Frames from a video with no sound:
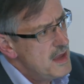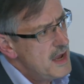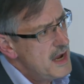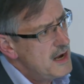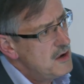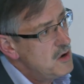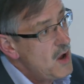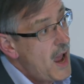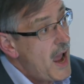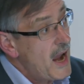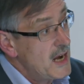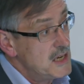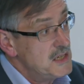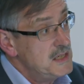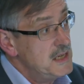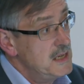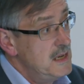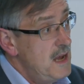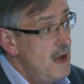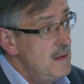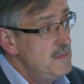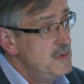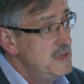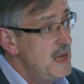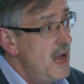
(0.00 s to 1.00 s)
it actually
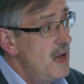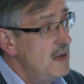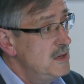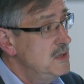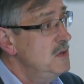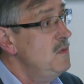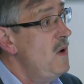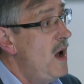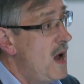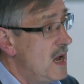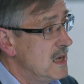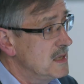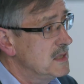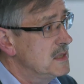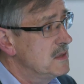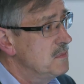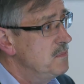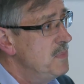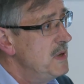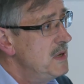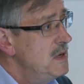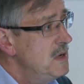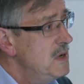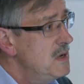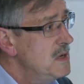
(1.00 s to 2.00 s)
comes down to us,
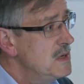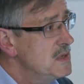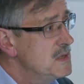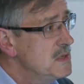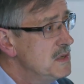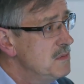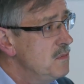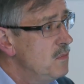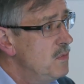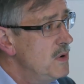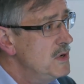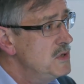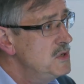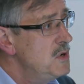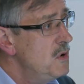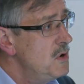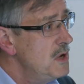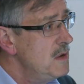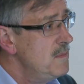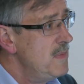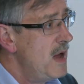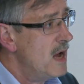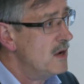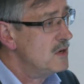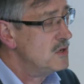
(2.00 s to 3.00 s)
because we're
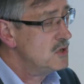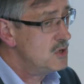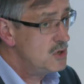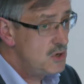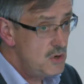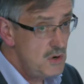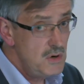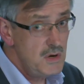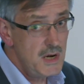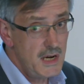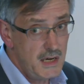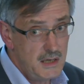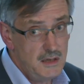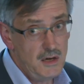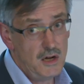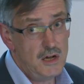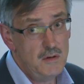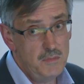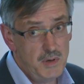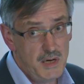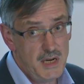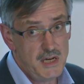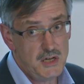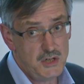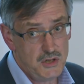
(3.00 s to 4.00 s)
talking about truly
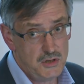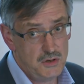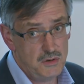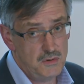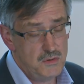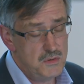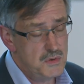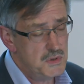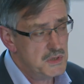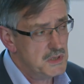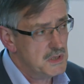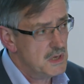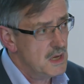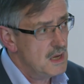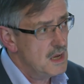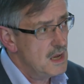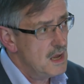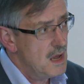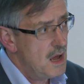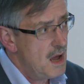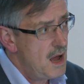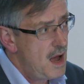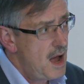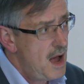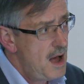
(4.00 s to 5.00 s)
global issues,
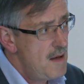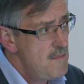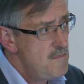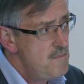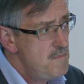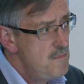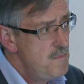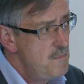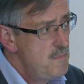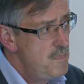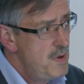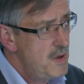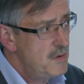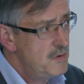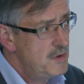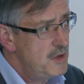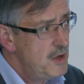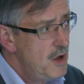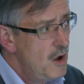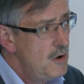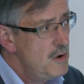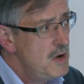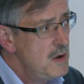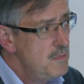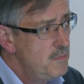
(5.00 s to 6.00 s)
but
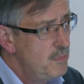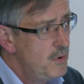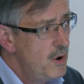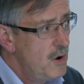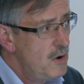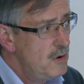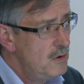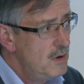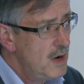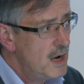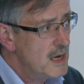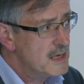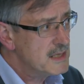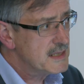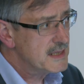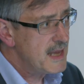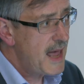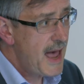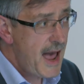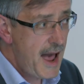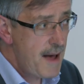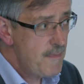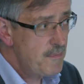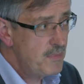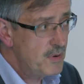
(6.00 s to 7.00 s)
the only progress
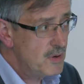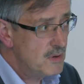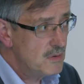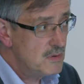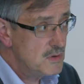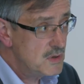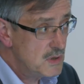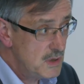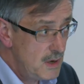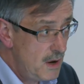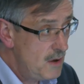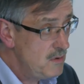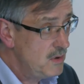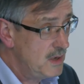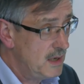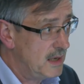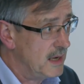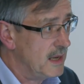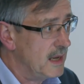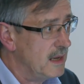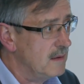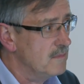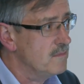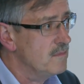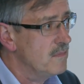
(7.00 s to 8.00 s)
happens
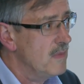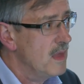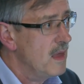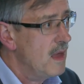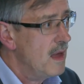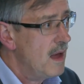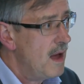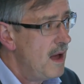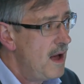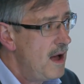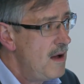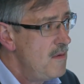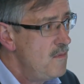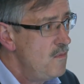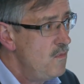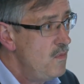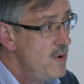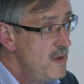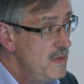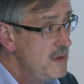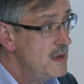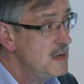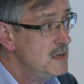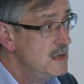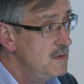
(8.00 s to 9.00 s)
locally
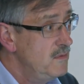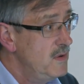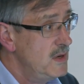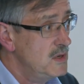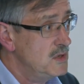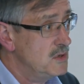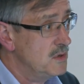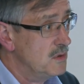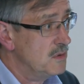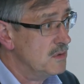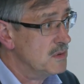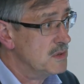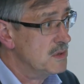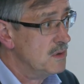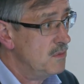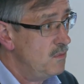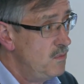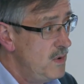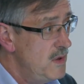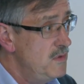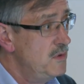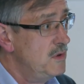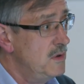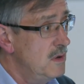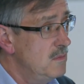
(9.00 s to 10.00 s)
with individuals,
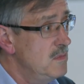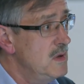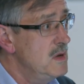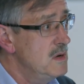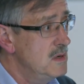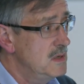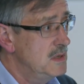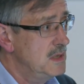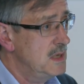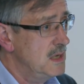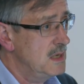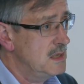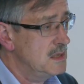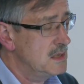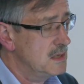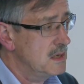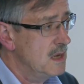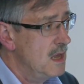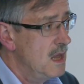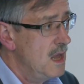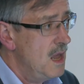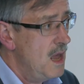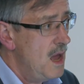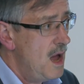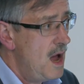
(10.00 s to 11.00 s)
with communities.
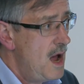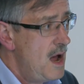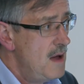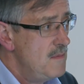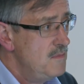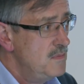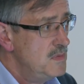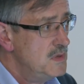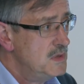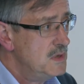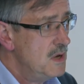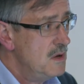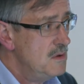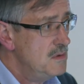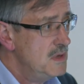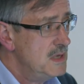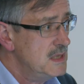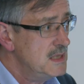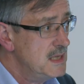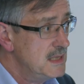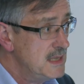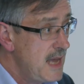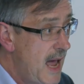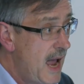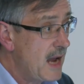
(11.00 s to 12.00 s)
So
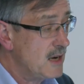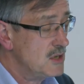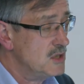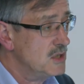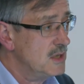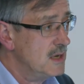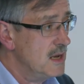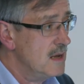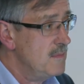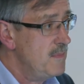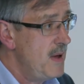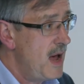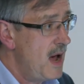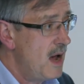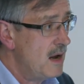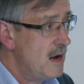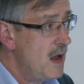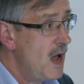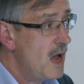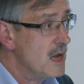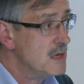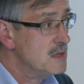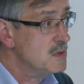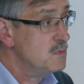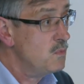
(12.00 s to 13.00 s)
this is actually about
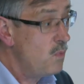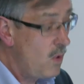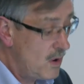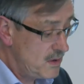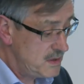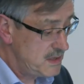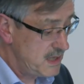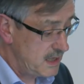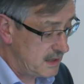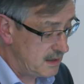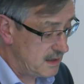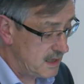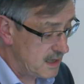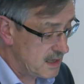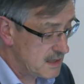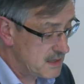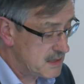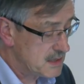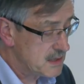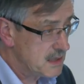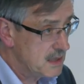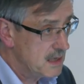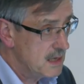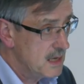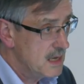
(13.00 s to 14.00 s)
us wanting
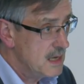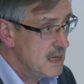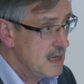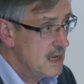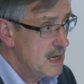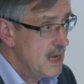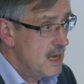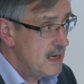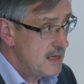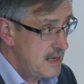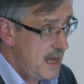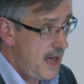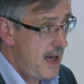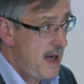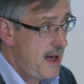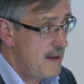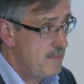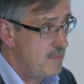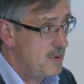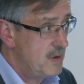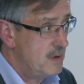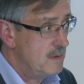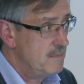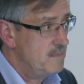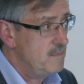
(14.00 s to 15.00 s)
this to
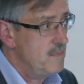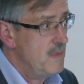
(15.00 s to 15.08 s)
happen.